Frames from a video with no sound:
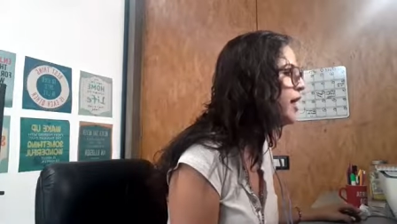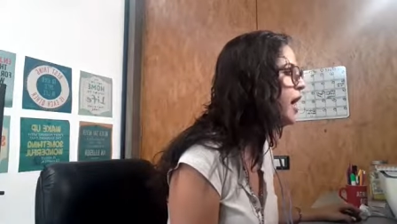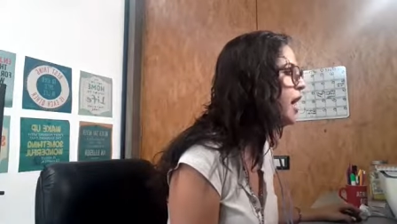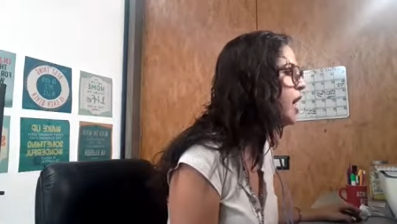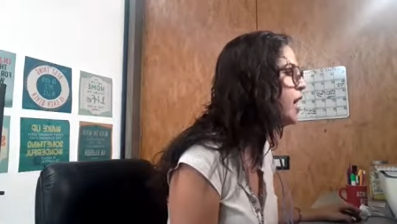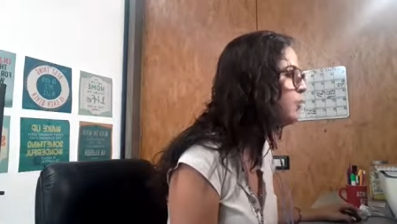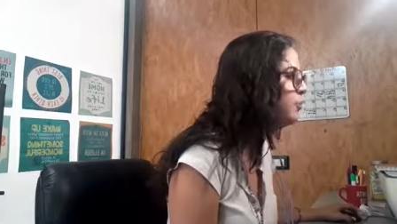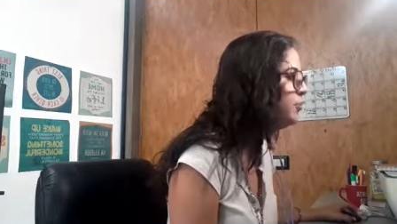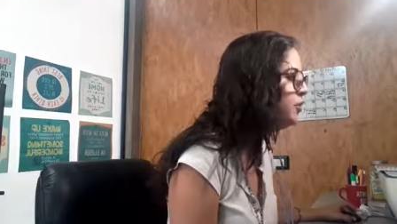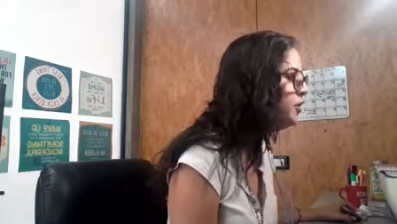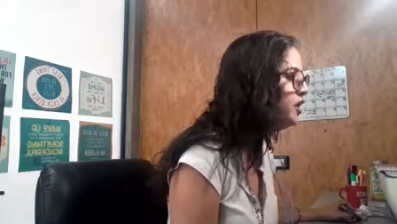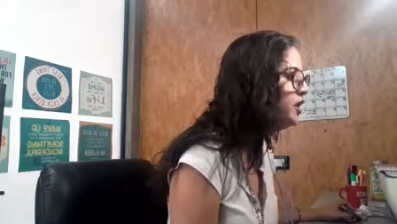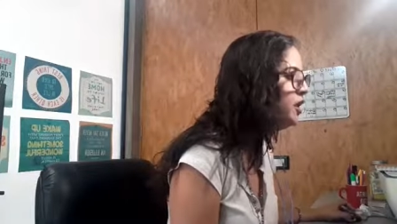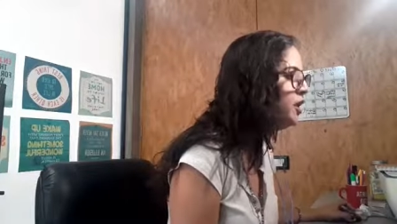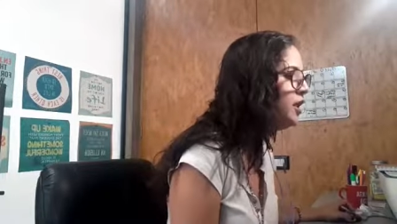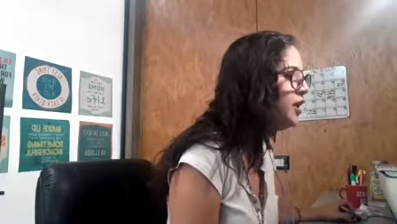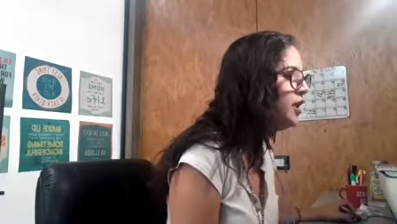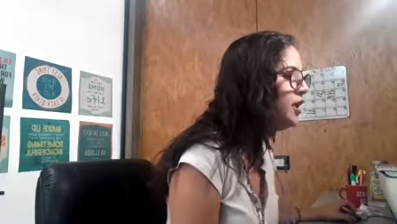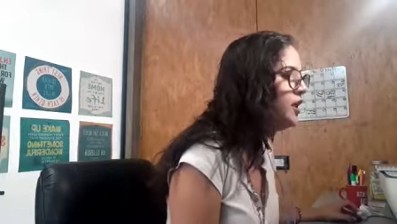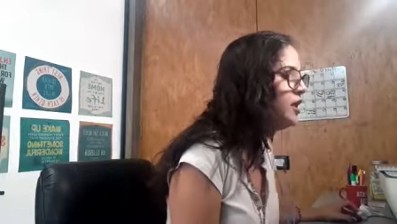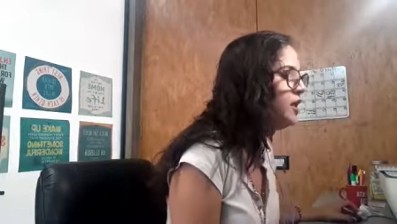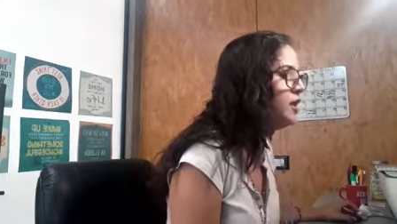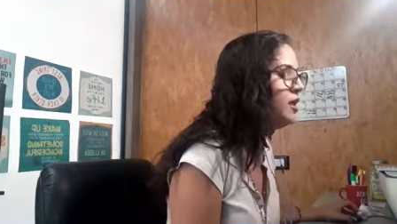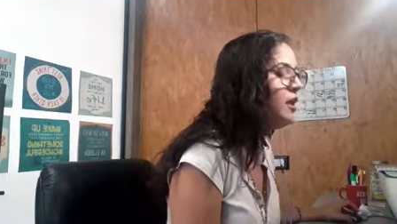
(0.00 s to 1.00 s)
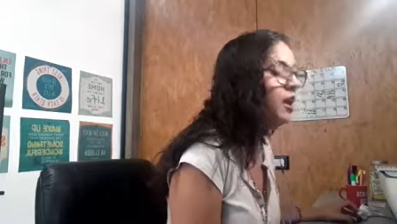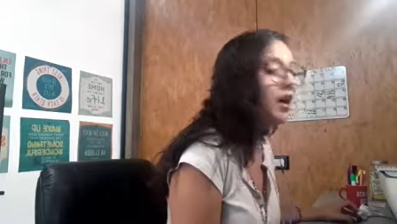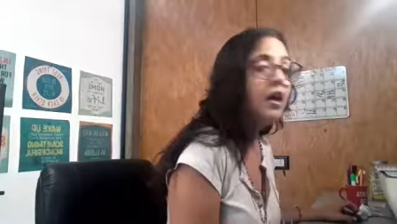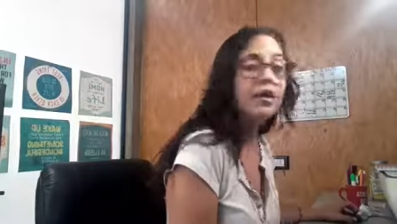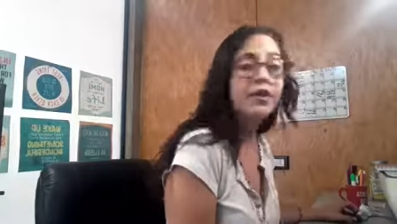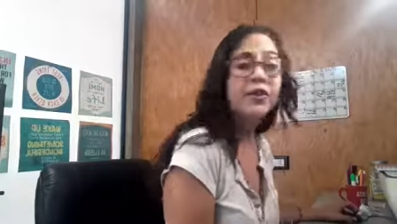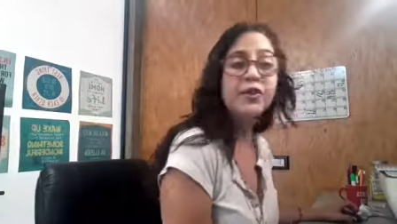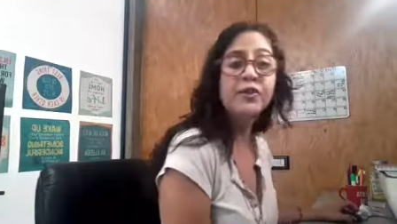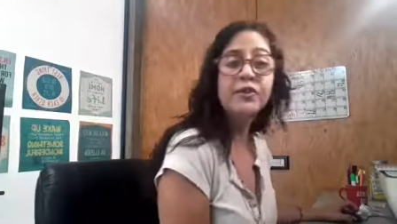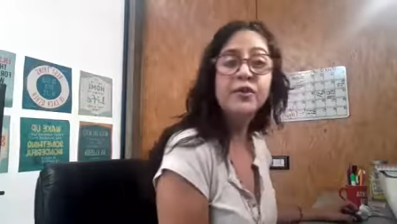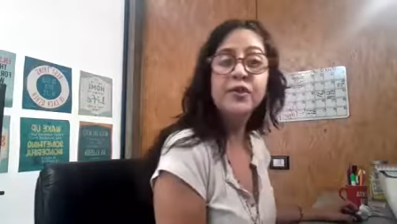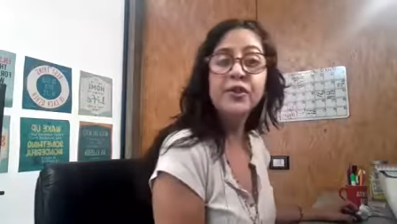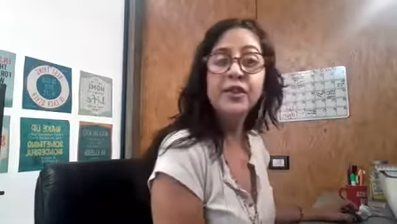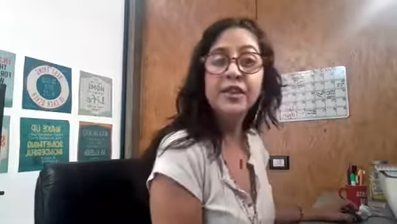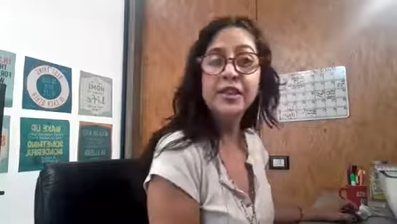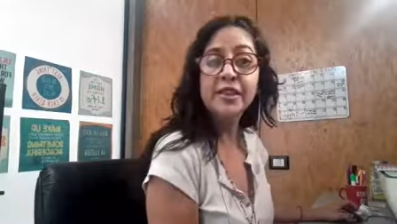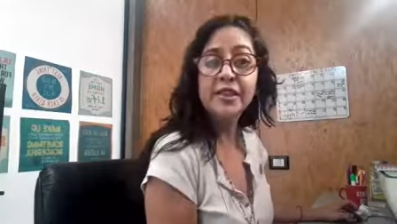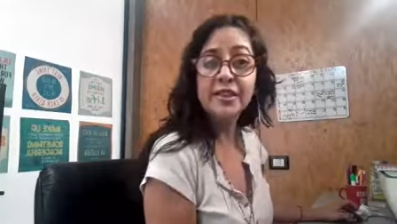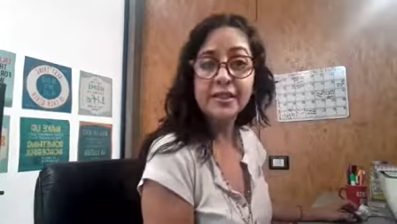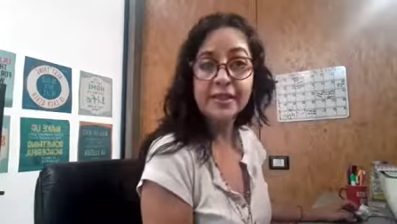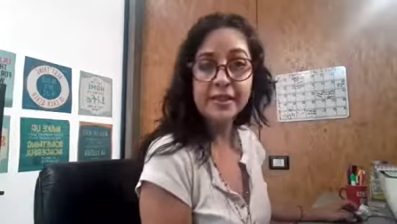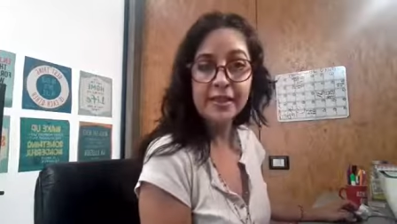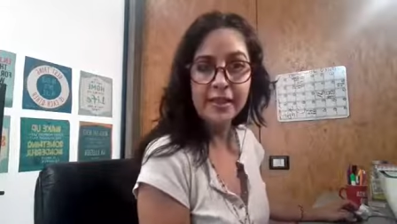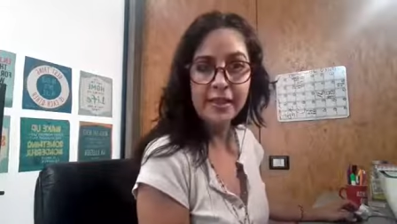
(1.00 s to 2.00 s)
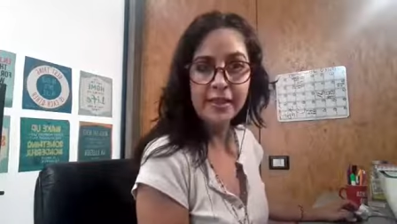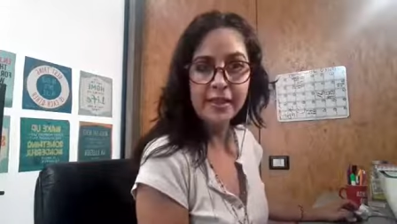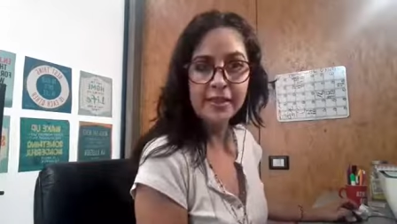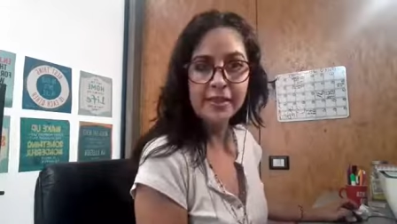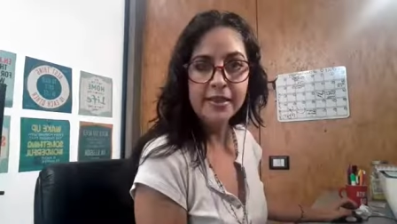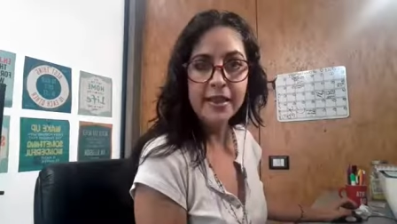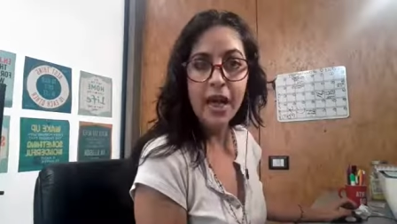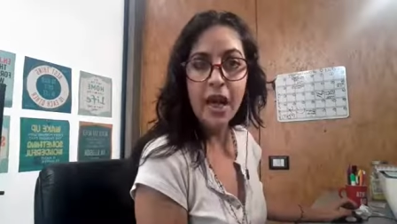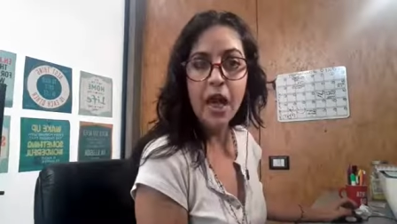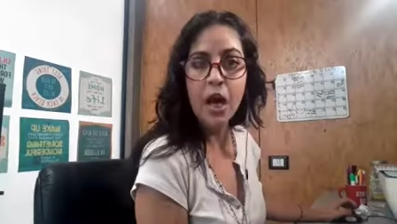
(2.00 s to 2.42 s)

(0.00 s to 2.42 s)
happy are you feeling sad